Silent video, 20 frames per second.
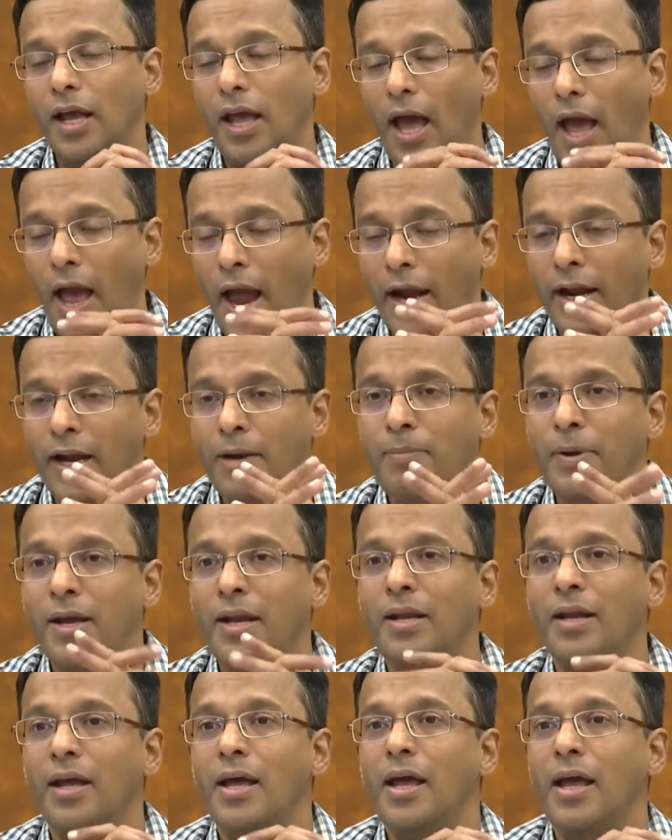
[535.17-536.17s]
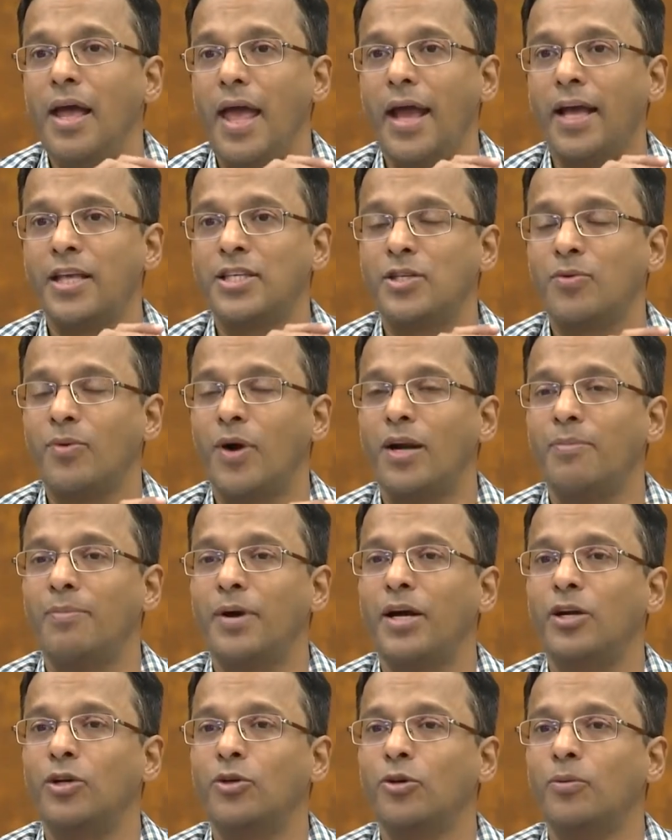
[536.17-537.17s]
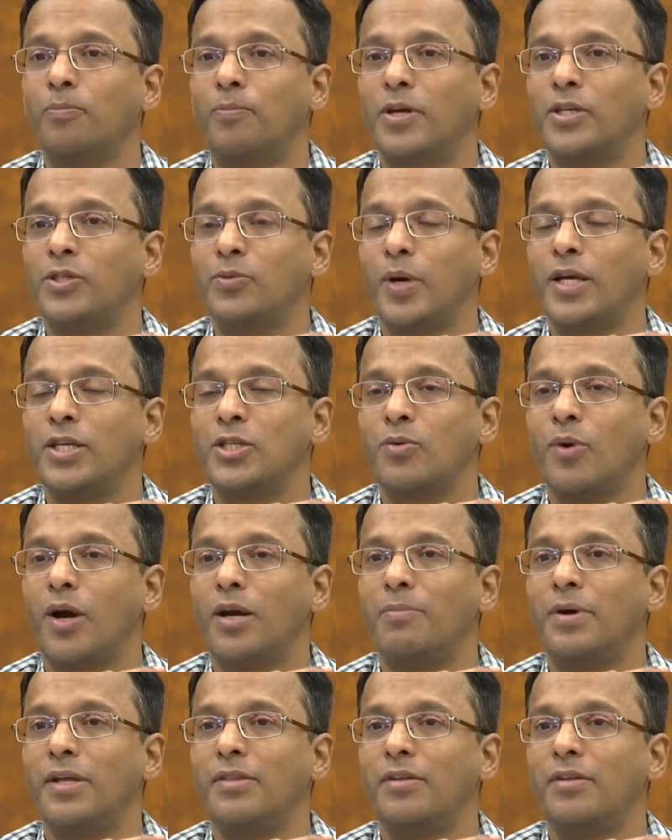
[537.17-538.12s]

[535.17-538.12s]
Had it been x squared by 2 plus y squared by